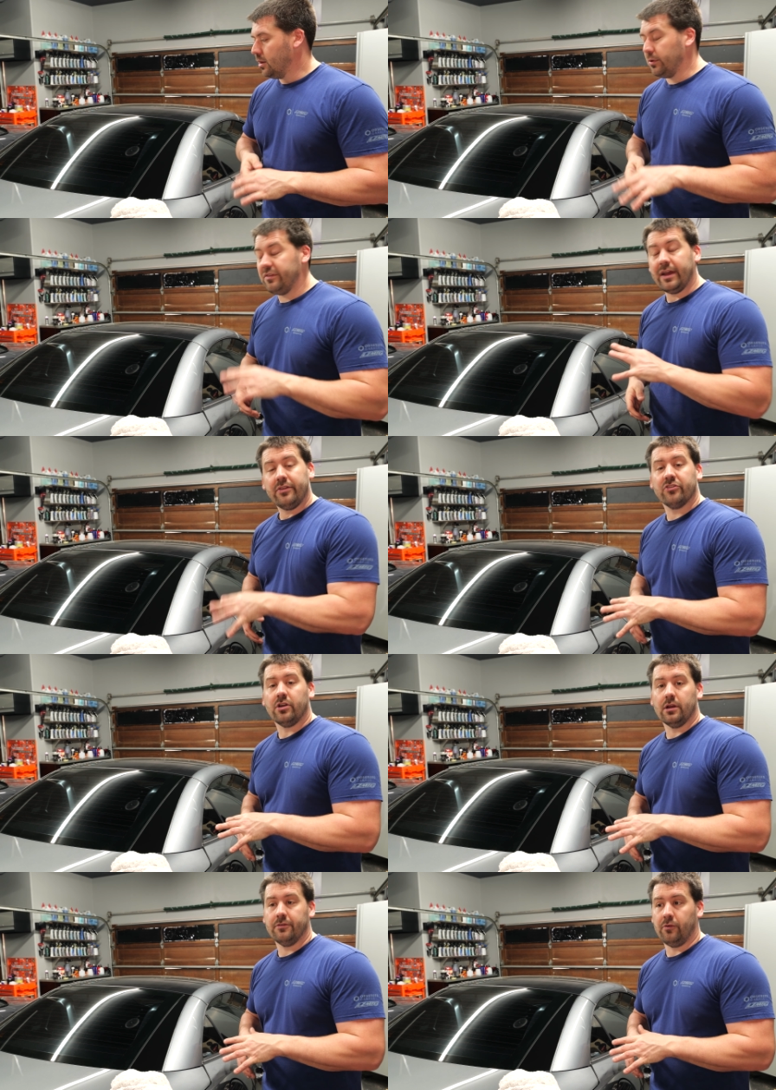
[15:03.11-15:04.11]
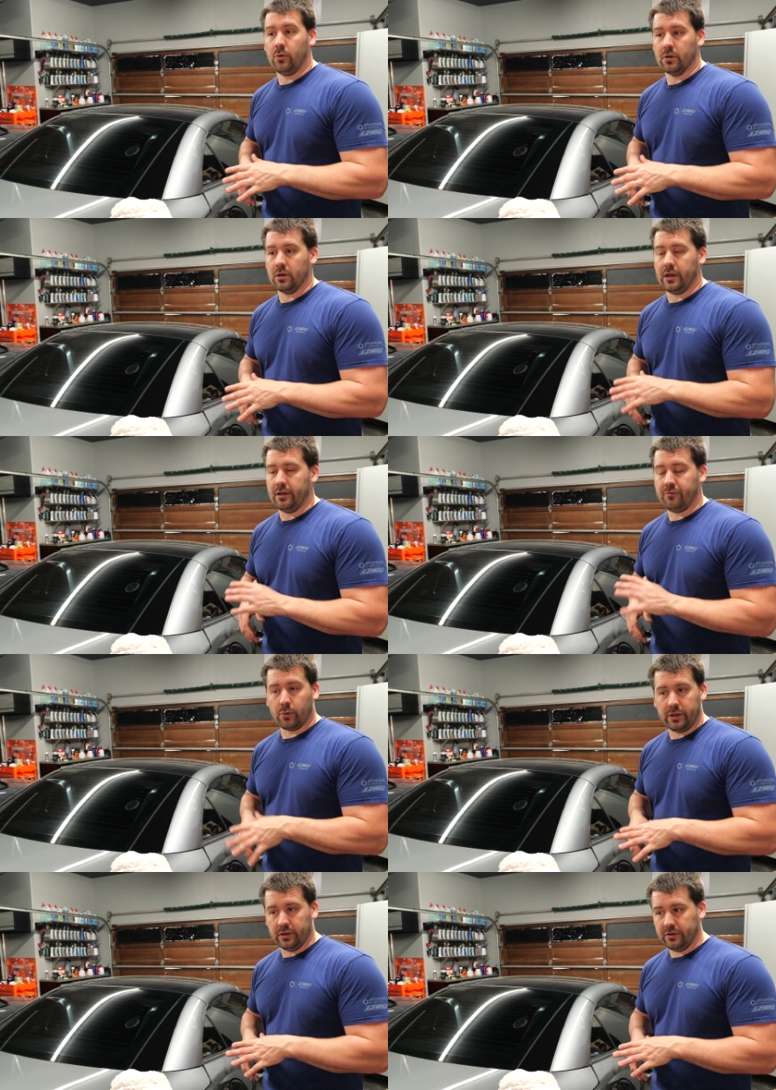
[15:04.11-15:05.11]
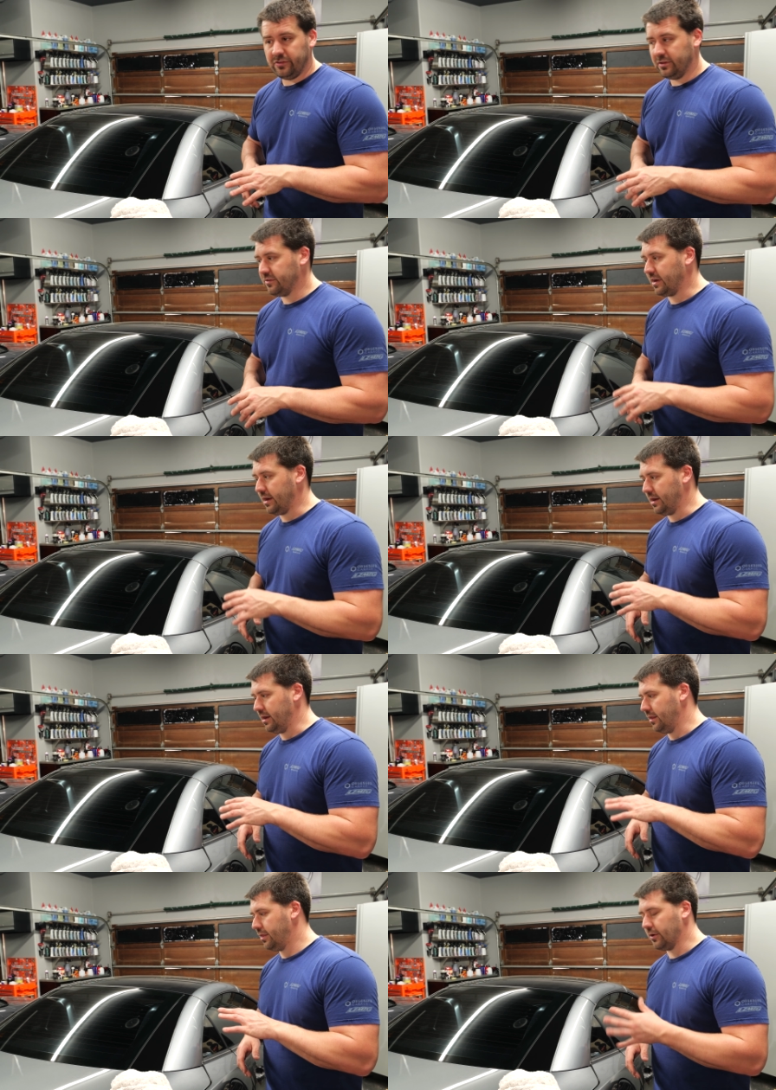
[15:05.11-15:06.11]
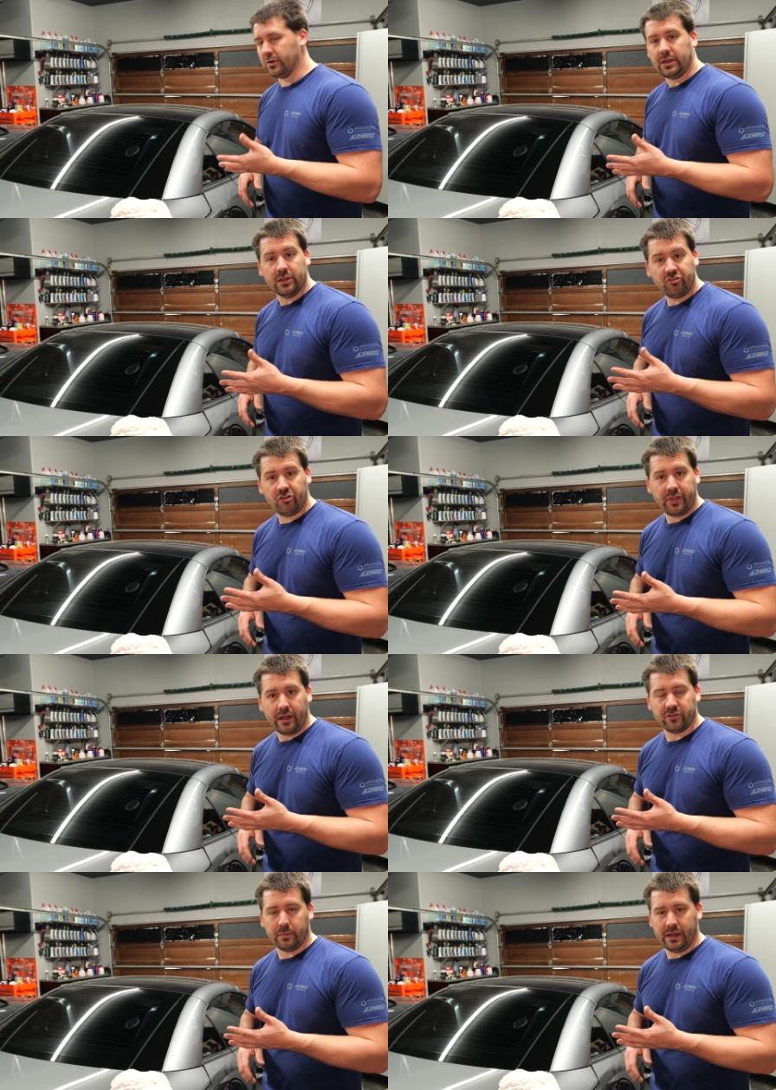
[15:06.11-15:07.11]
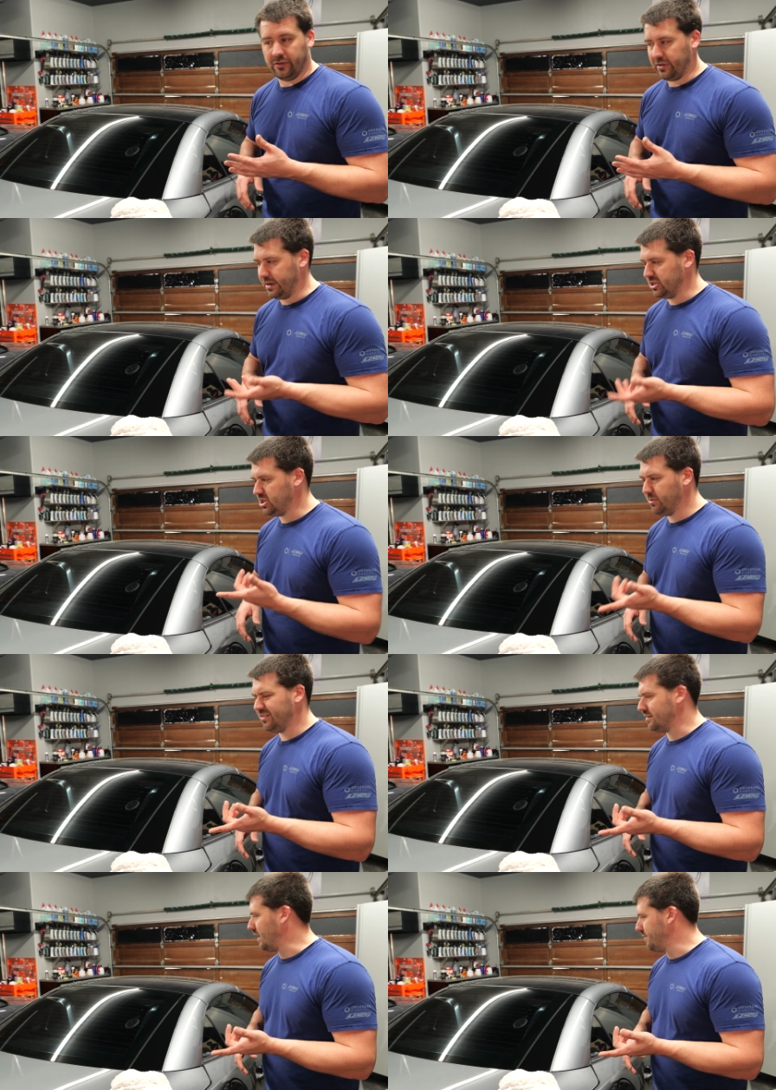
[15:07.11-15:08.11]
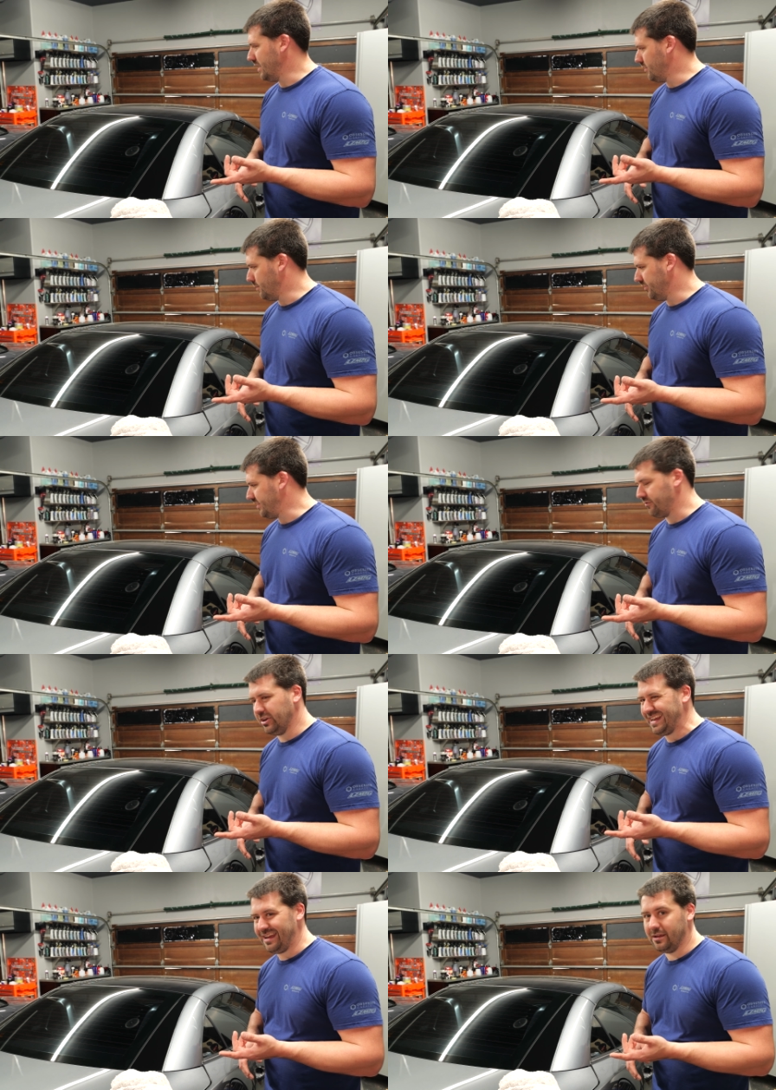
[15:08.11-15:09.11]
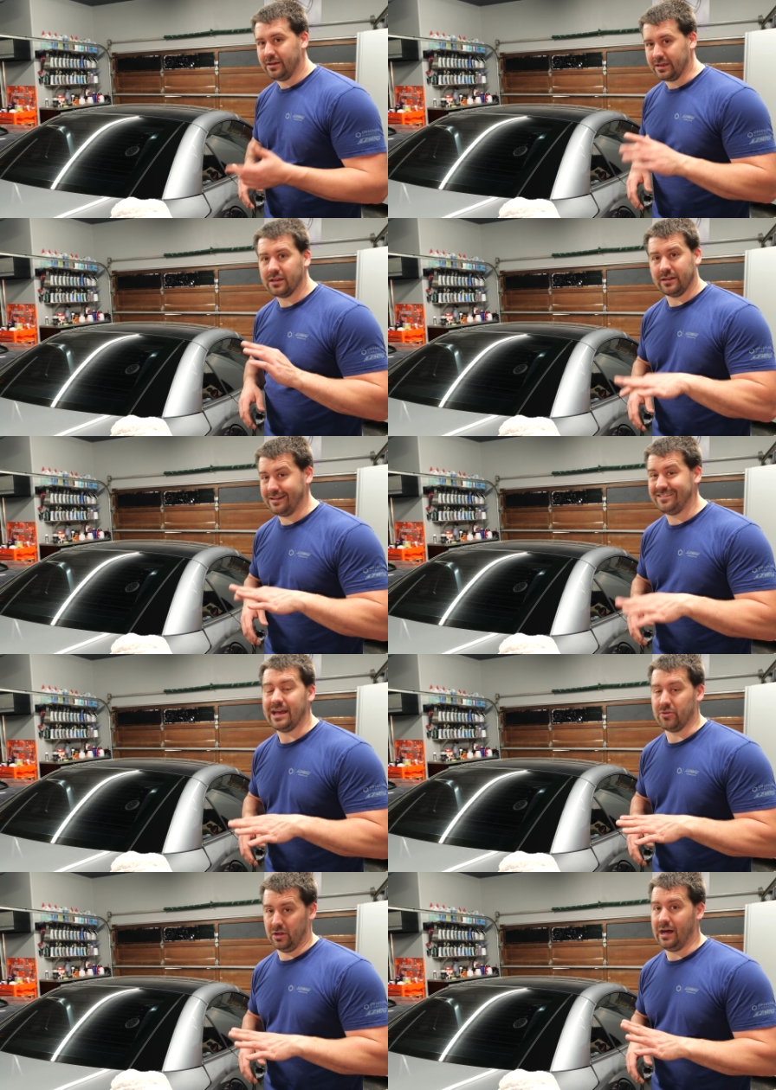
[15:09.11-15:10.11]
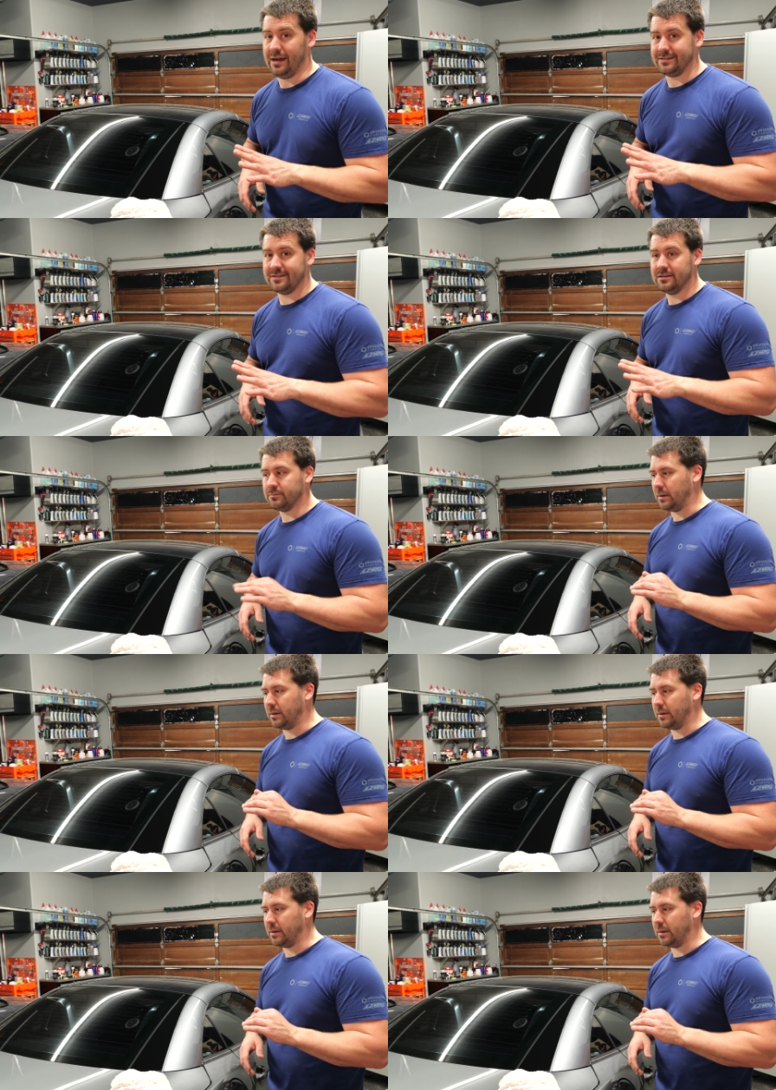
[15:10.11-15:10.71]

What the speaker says: We've had this car for 4 years. It's got 30-ish thousand miles on it. She puts the top down almost every day. Like, it's down a lot.